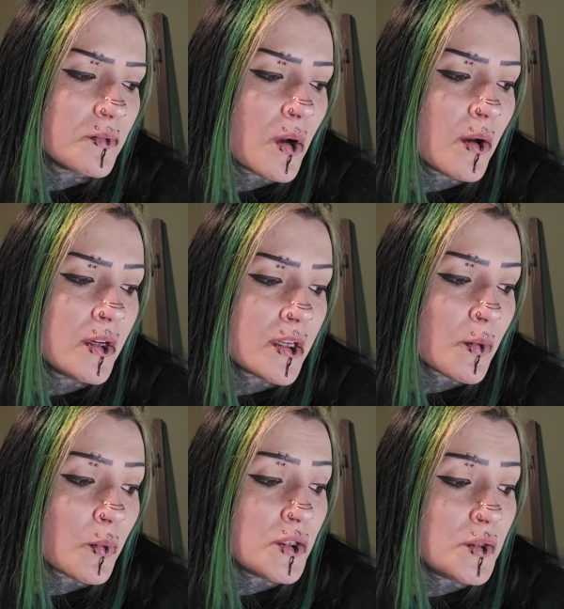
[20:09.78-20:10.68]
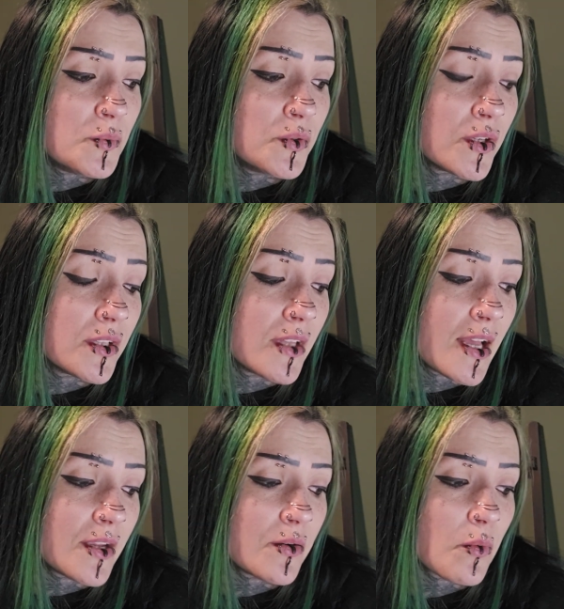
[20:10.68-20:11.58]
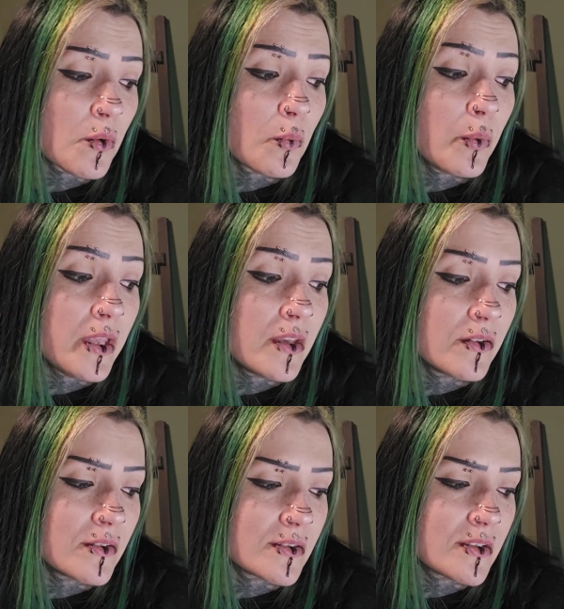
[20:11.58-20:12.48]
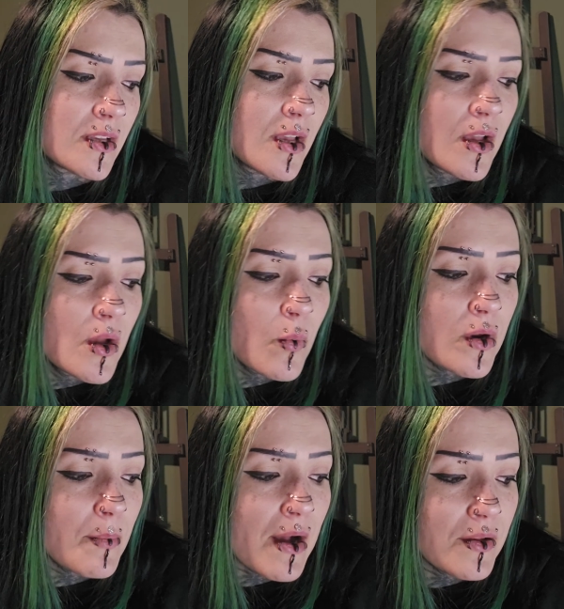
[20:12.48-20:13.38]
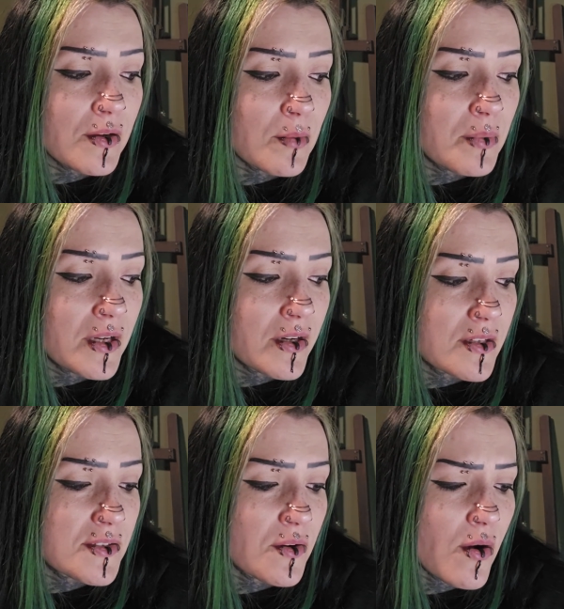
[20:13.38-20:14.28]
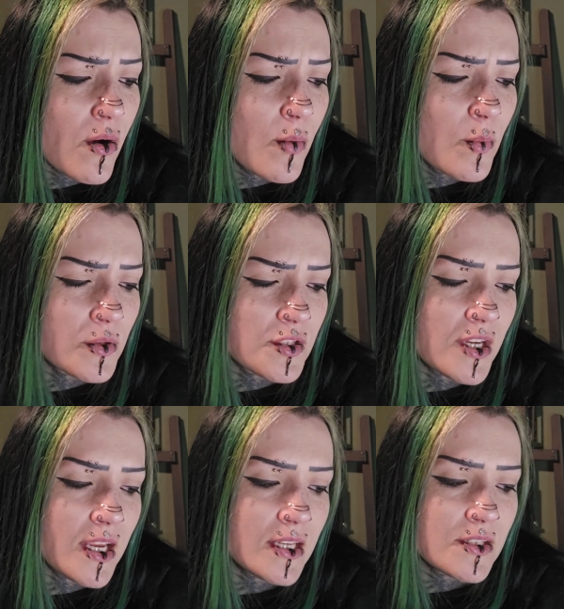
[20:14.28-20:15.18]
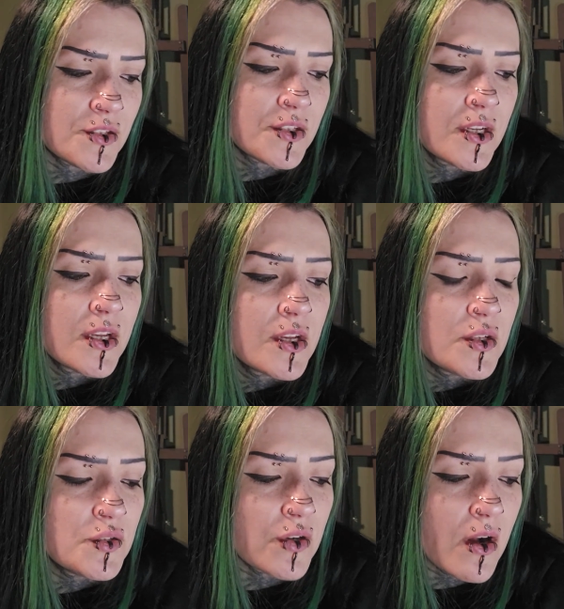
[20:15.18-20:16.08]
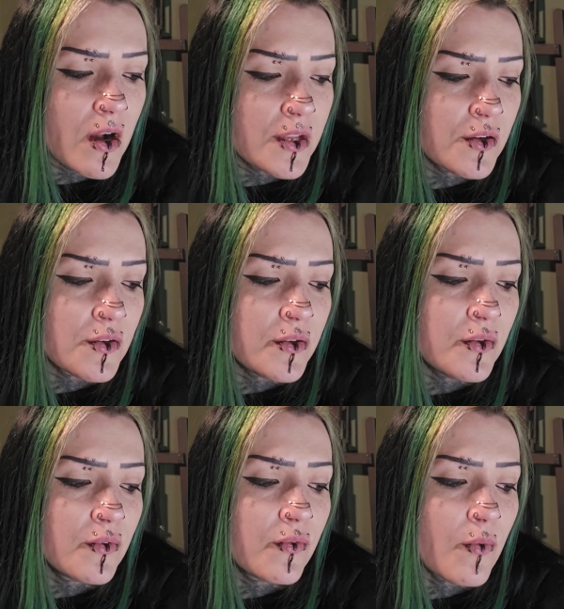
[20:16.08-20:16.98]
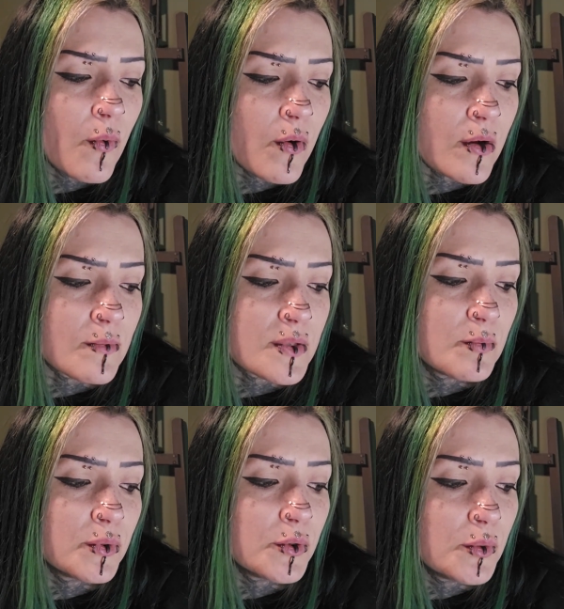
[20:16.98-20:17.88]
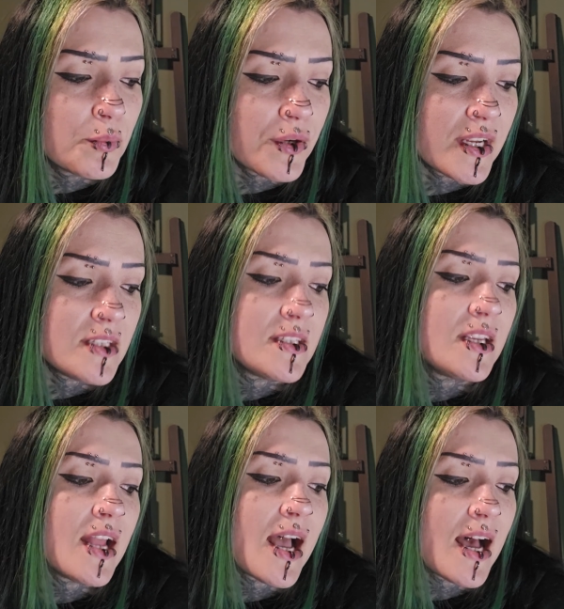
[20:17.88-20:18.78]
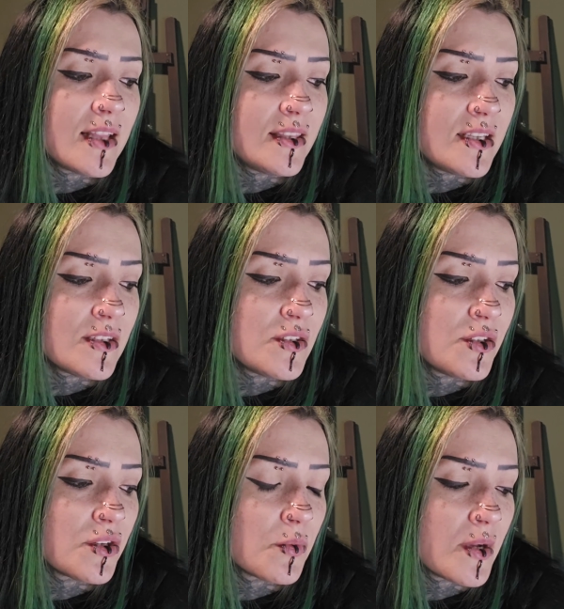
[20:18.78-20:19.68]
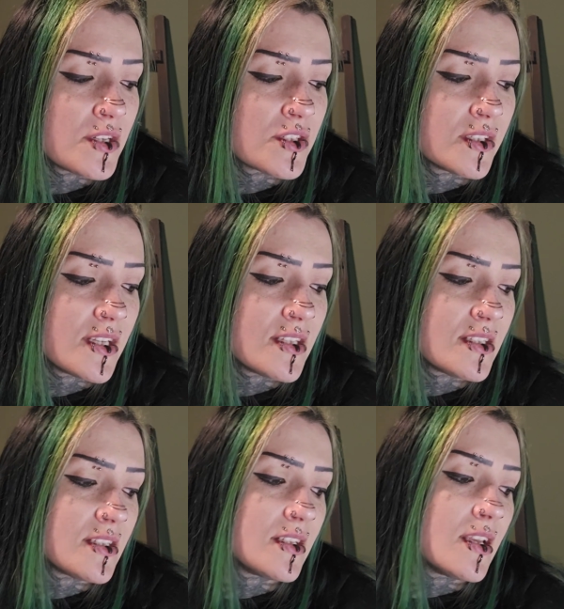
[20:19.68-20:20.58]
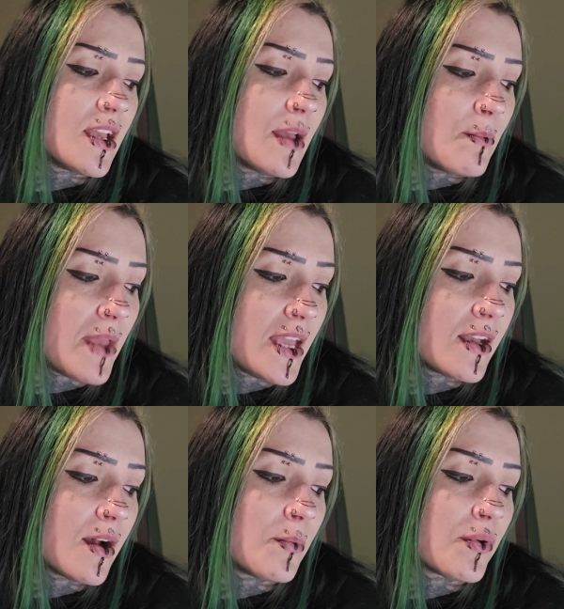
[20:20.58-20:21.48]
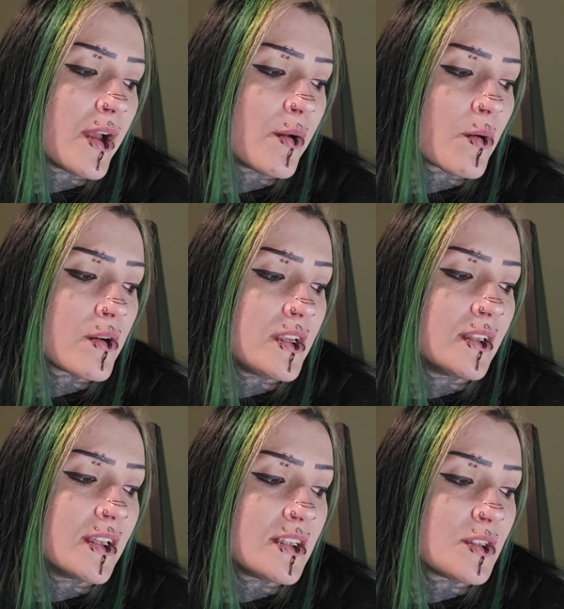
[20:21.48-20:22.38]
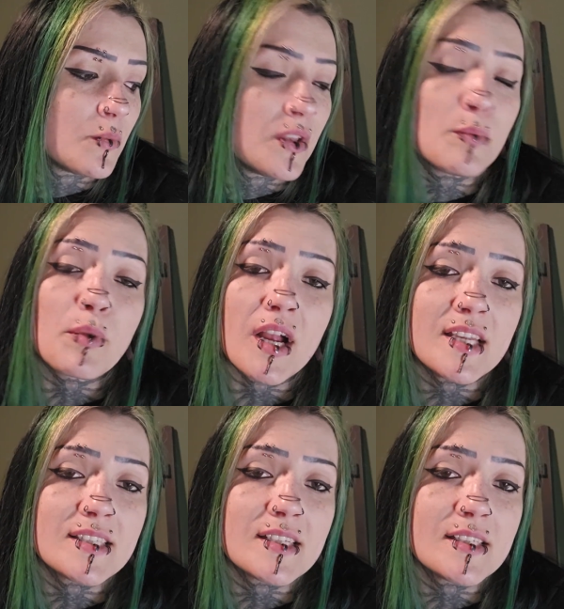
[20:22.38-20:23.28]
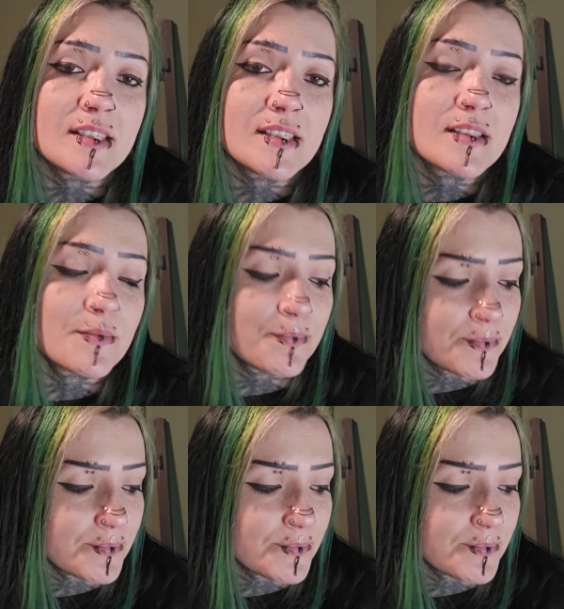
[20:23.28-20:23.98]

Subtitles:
What would you look like or wield? What about your appearance or home will change? Draw your new forms, blueprint, and add things to your wish list. Make a priority list with prices.